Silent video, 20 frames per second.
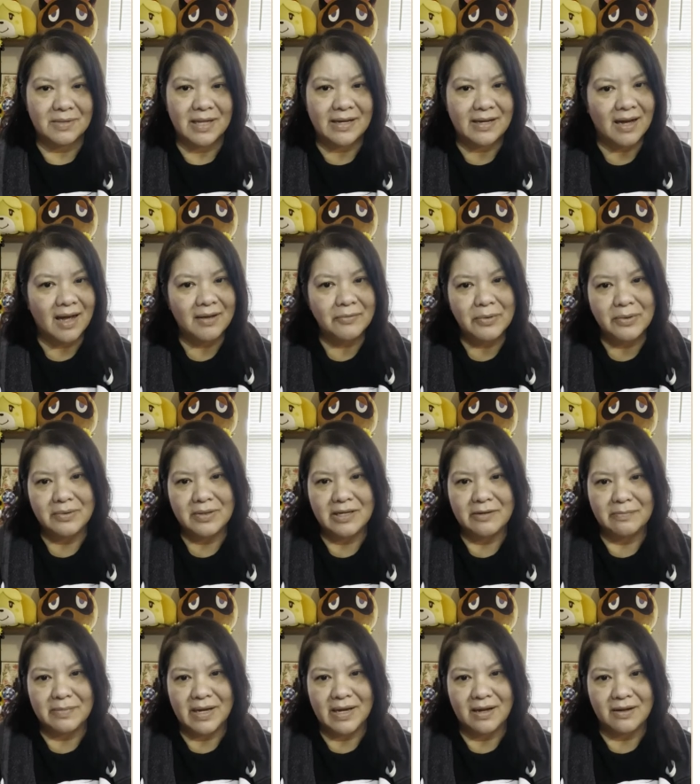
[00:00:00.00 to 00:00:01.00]
Like, I won't
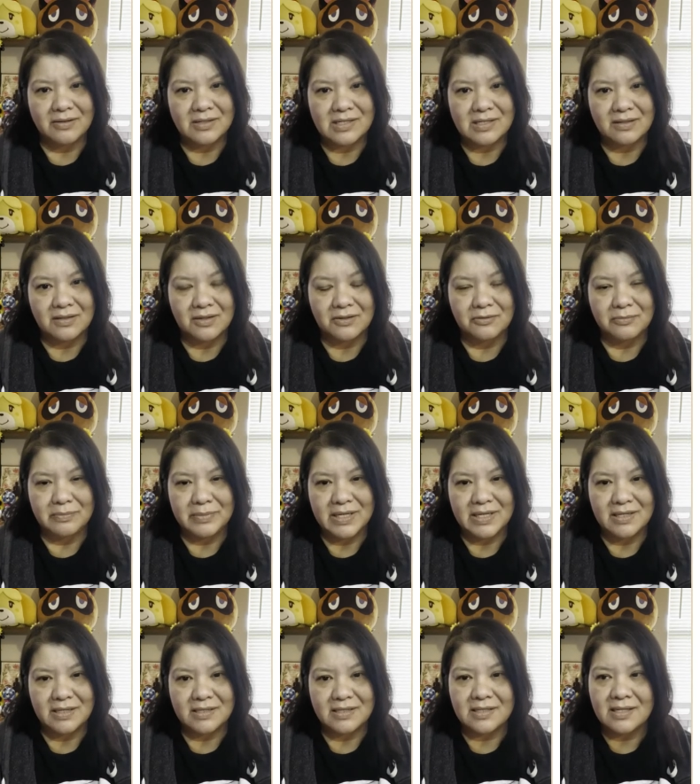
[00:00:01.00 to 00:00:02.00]
leave my house alone
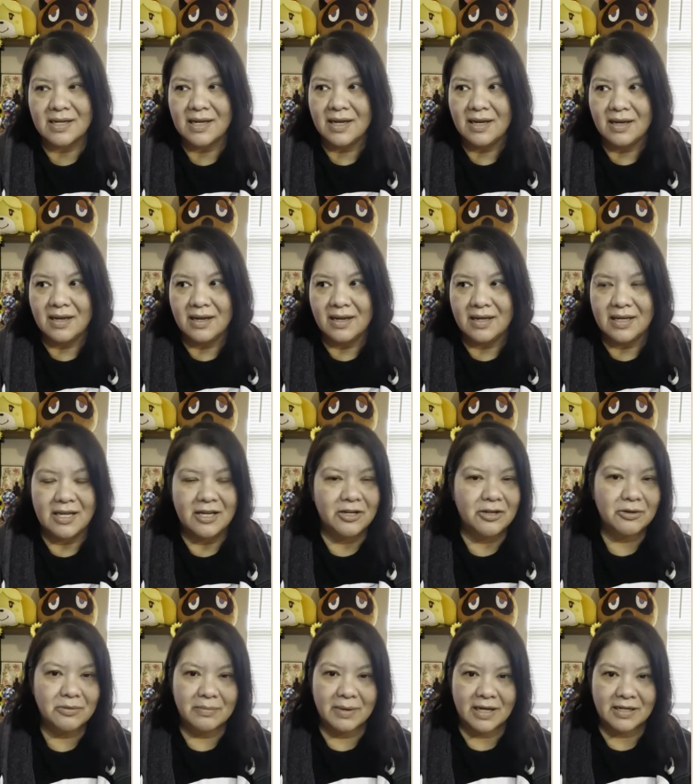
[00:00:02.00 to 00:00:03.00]
because can
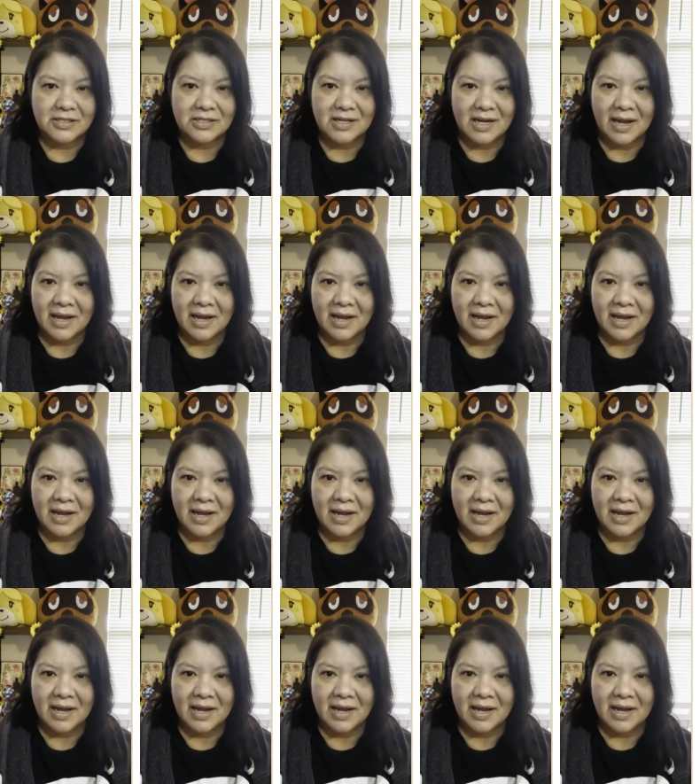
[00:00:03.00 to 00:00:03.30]
you imagine?